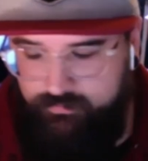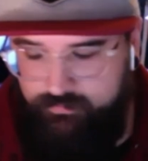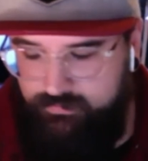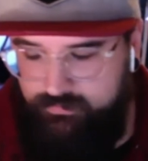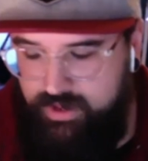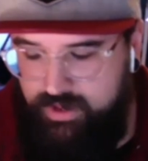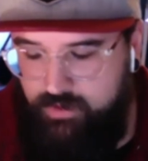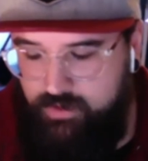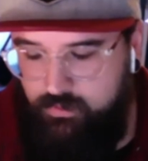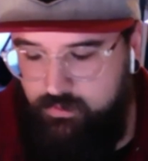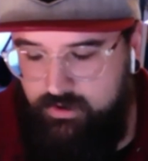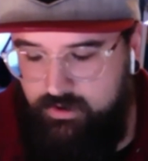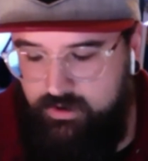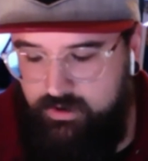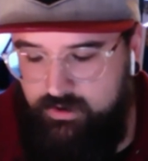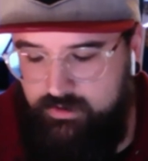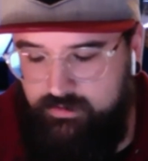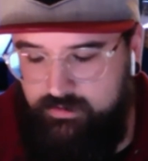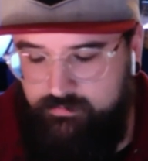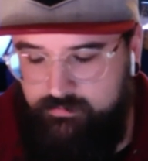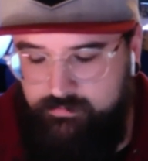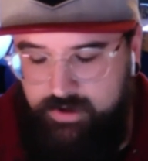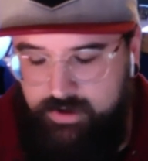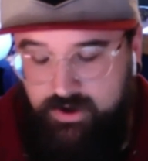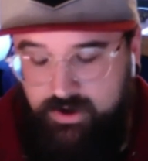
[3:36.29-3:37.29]
They were
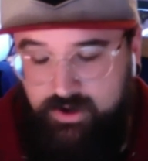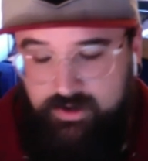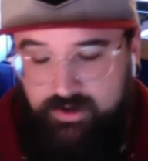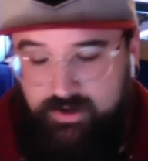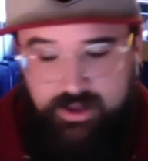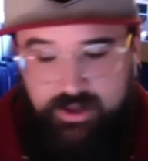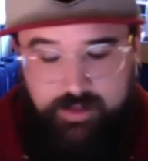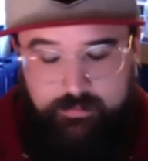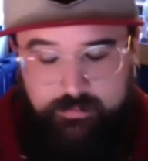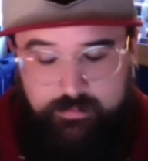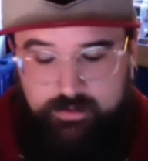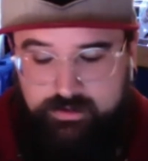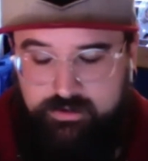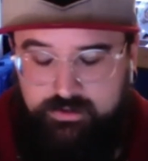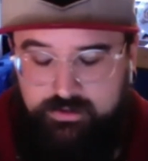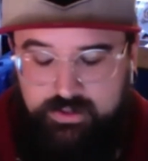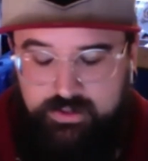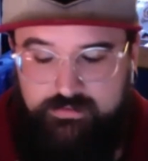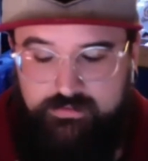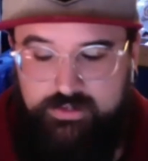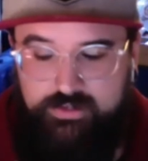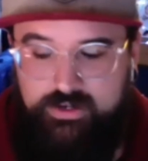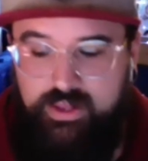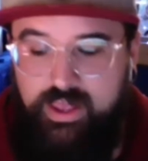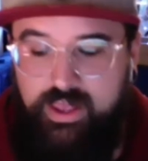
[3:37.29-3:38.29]
married up in
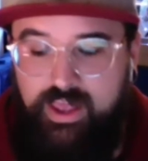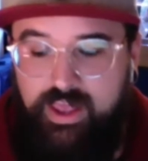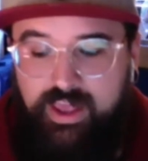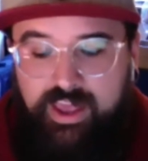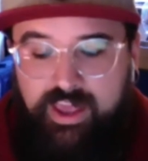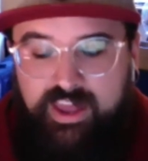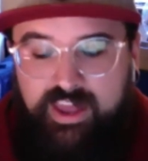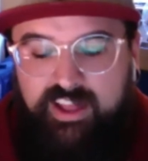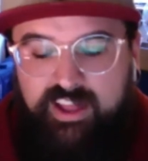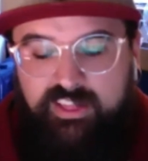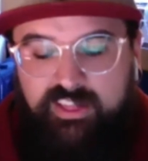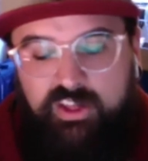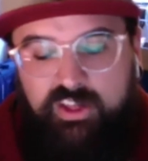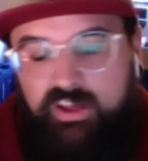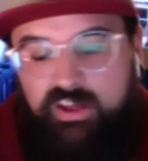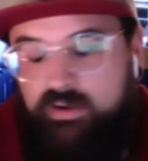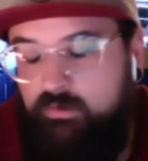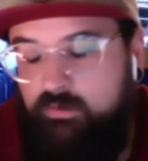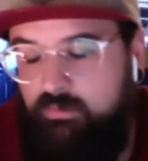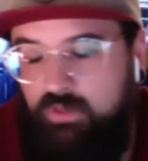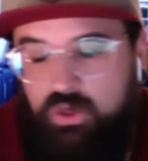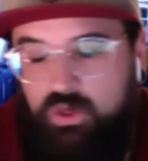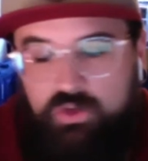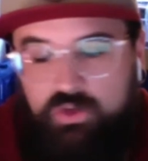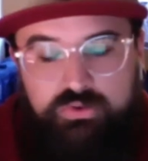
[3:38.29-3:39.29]
Cleveland, and I let
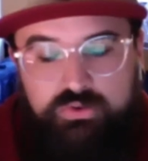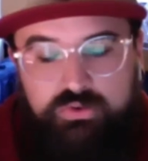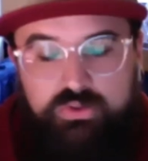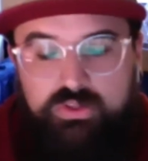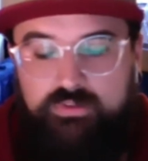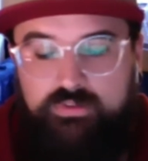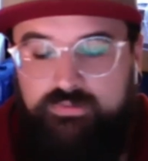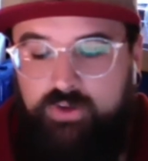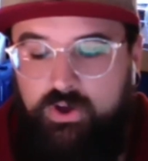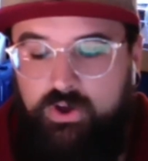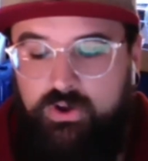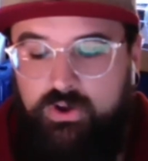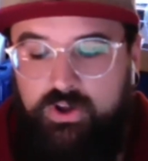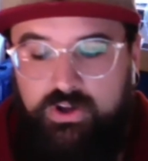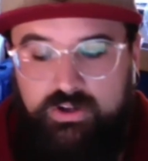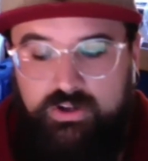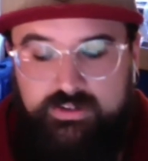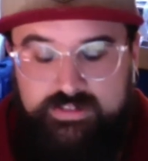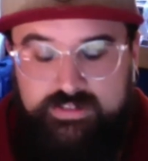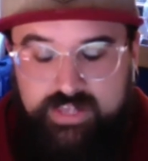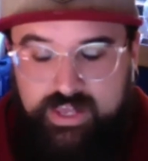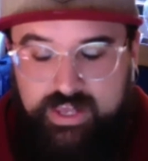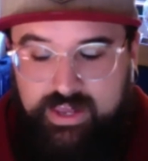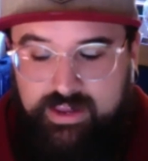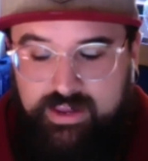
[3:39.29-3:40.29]
them look through the
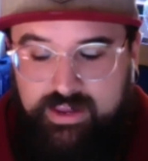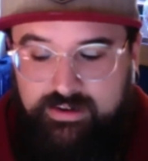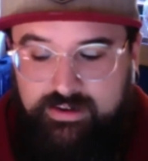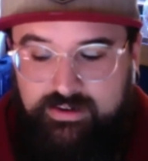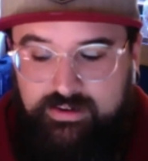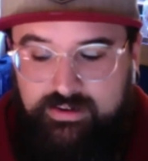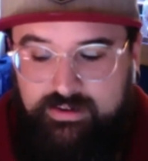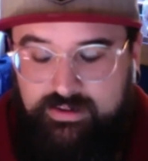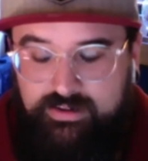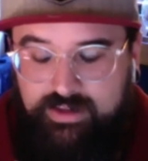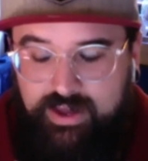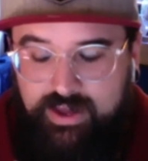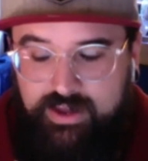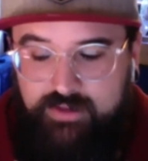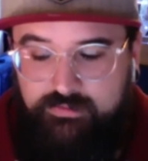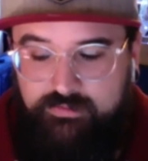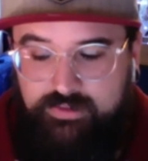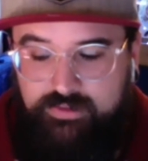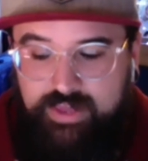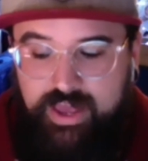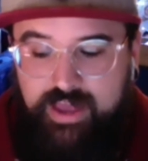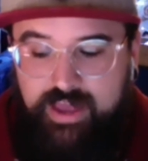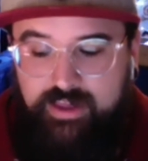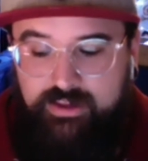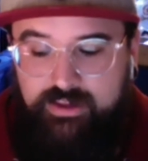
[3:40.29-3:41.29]
photos and kind of
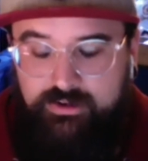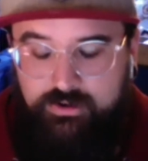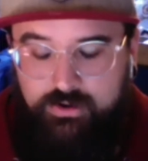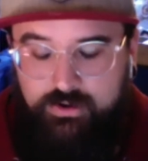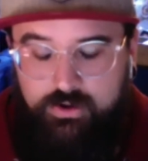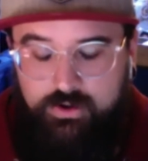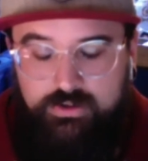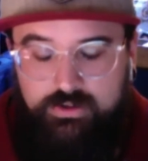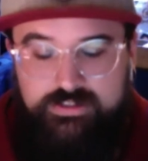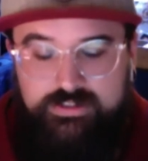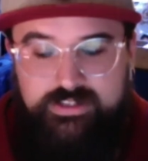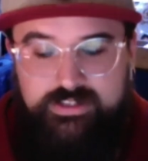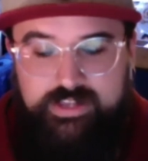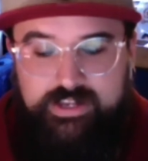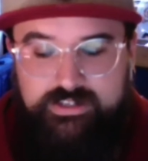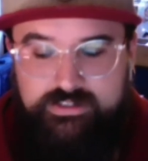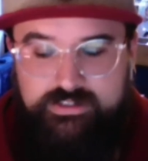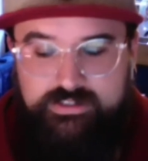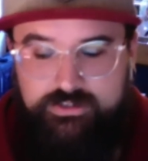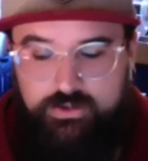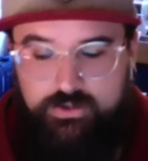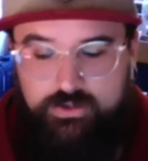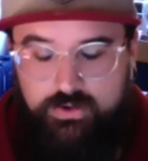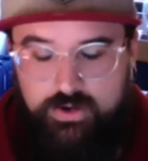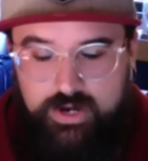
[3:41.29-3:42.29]
get engrossed in that
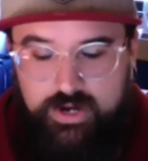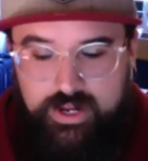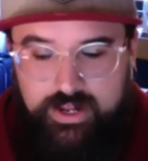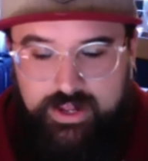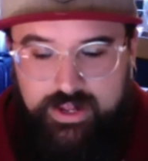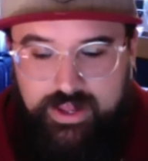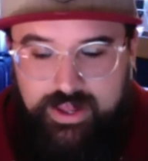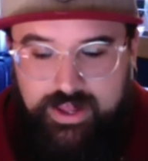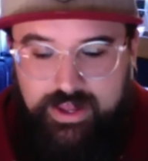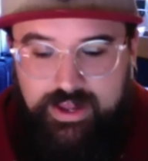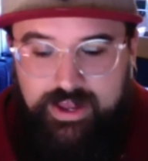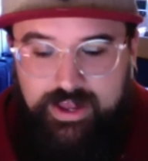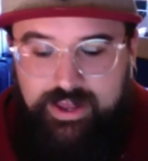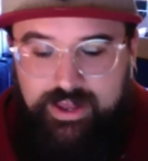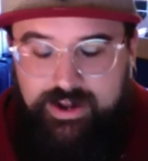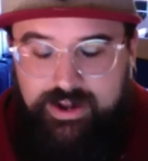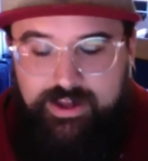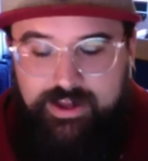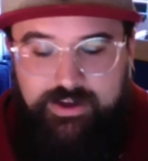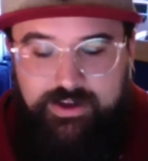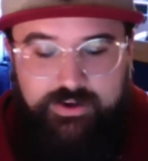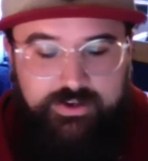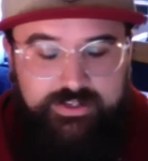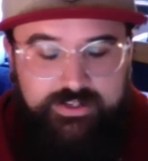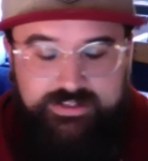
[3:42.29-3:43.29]
story. And
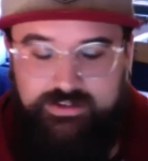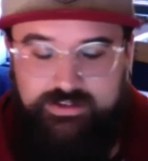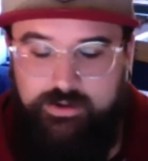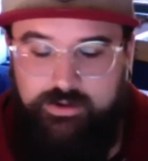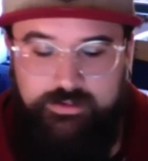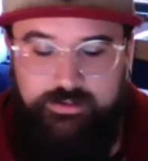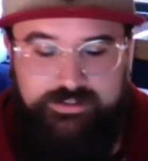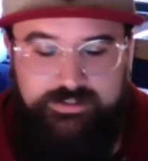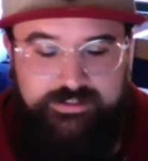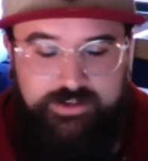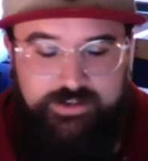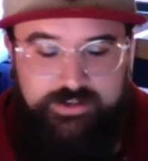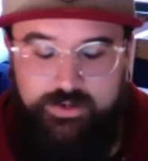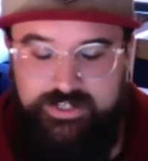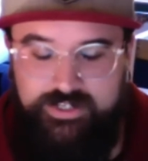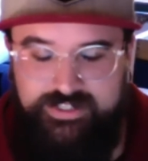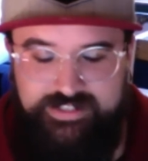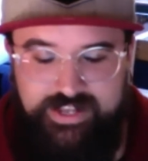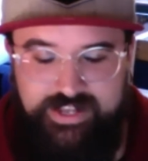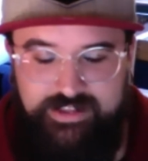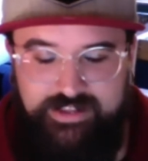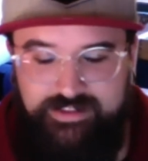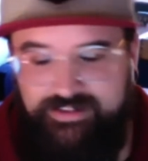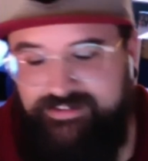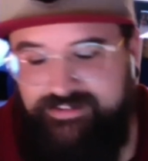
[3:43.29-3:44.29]
I almost always
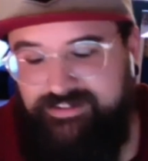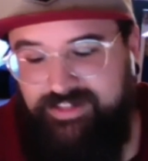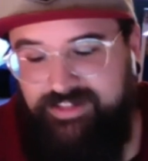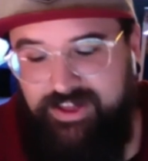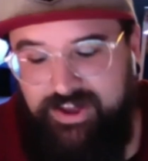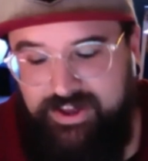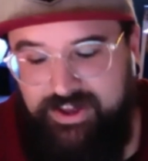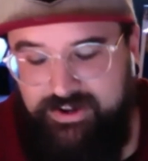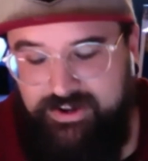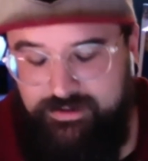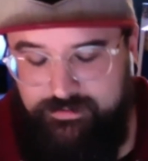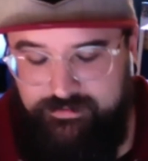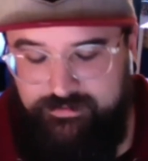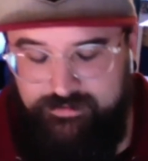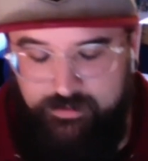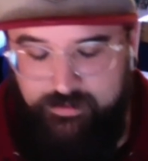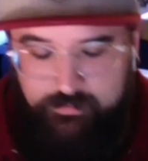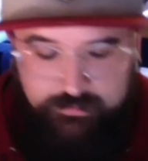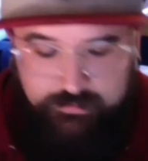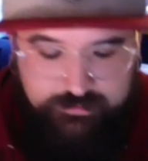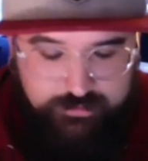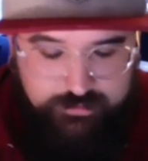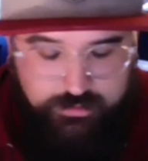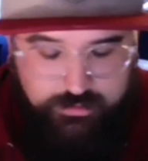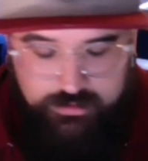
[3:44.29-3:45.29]
say this line of some
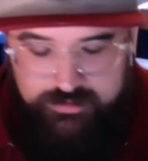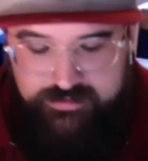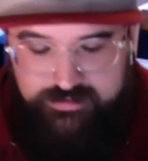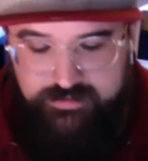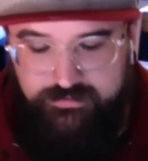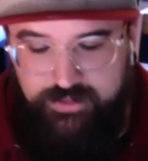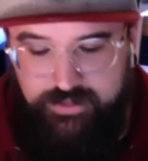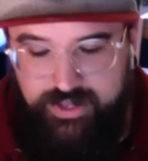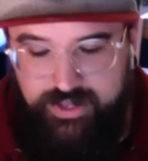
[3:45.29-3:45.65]
sorts of